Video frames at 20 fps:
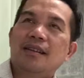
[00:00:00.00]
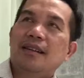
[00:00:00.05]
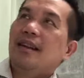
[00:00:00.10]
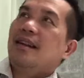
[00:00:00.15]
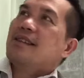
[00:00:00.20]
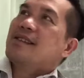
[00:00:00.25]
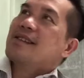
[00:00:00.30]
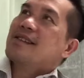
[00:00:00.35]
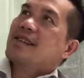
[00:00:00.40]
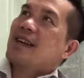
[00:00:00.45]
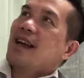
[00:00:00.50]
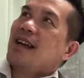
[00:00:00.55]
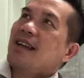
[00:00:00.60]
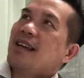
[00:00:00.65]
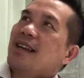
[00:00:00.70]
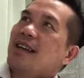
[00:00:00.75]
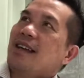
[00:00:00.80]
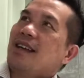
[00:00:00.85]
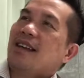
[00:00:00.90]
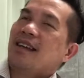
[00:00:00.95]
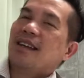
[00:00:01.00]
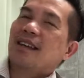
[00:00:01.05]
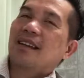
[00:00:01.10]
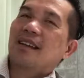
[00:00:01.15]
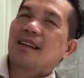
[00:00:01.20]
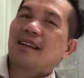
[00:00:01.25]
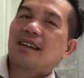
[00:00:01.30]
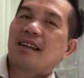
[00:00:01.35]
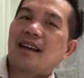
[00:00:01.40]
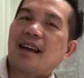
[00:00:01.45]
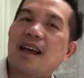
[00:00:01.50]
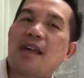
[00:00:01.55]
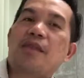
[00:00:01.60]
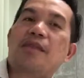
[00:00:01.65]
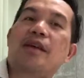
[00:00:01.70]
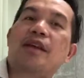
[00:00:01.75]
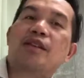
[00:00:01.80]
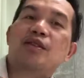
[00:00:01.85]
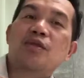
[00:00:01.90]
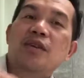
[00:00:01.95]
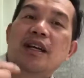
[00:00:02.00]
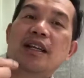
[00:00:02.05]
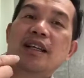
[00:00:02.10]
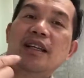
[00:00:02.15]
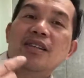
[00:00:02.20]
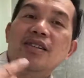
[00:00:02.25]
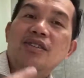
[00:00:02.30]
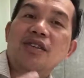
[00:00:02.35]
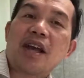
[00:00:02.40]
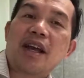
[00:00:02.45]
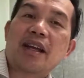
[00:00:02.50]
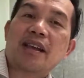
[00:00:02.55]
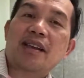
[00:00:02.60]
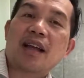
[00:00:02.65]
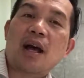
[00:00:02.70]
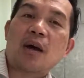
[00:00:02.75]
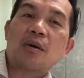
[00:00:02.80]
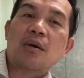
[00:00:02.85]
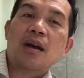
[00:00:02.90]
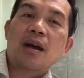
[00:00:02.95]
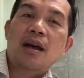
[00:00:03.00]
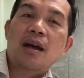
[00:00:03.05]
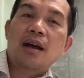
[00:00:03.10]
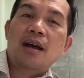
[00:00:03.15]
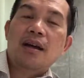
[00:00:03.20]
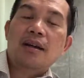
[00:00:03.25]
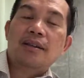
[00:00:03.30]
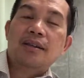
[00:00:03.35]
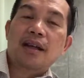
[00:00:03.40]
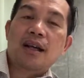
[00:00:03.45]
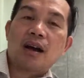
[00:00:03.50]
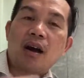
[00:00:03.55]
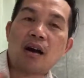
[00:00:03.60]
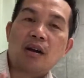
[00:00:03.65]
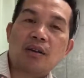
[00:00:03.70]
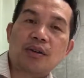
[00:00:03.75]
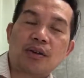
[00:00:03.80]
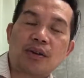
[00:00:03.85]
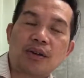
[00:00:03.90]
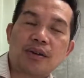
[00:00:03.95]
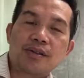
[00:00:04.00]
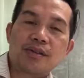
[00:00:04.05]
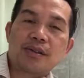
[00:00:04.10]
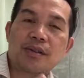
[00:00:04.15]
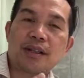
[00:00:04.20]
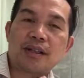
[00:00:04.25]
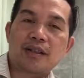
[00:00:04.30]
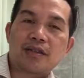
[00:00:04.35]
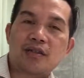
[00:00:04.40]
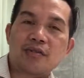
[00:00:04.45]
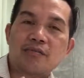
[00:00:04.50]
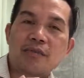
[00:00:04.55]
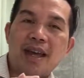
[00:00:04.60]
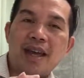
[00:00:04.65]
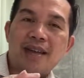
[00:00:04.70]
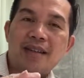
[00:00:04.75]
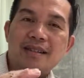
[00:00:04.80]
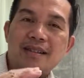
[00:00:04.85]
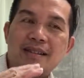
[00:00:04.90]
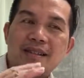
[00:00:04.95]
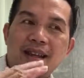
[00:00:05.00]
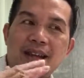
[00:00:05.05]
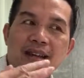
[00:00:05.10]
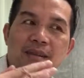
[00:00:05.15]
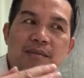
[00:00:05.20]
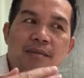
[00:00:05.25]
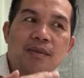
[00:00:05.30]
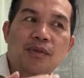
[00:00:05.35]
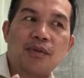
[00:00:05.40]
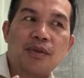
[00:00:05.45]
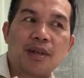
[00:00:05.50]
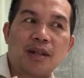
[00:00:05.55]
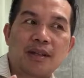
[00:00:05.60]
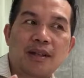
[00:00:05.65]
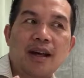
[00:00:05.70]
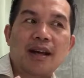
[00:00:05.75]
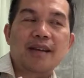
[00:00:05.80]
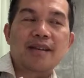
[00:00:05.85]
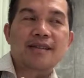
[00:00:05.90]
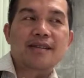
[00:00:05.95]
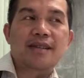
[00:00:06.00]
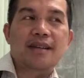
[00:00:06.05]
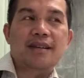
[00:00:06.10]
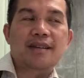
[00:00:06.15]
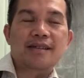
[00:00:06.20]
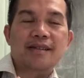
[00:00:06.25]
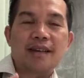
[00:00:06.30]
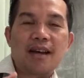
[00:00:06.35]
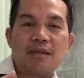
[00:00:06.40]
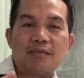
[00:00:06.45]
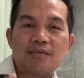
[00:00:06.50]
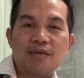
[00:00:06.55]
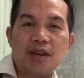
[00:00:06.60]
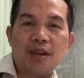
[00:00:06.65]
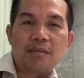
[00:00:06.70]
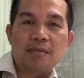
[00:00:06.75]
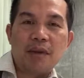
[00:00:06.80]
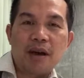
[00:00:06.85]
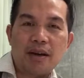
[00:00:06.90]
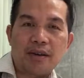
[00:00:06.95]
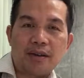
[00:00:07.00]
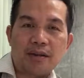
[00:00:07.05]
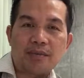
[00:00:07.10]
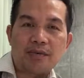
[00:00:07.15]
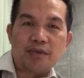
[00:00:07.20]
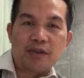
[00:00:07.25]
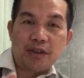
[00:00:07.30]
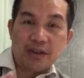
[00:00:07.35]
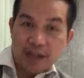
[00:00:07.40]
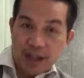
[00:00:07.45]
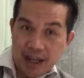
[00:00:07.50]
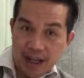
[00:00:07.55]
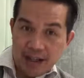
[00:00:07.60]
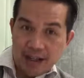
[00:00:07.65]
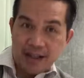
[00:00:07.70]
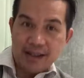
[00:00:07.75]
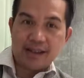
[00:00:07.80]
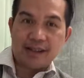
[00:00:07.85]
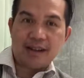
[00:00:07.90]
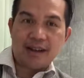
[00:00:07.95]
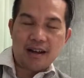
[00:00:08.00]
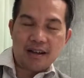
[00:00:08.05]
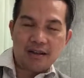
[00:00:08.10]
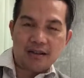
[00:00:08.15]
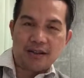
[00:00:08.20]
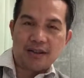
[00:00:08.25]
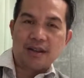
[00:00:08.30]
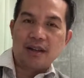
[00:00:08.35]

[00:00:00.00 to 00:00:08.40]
It's sunny. And then you can inject now the color so that to make them realize that the subject matter for the day is color.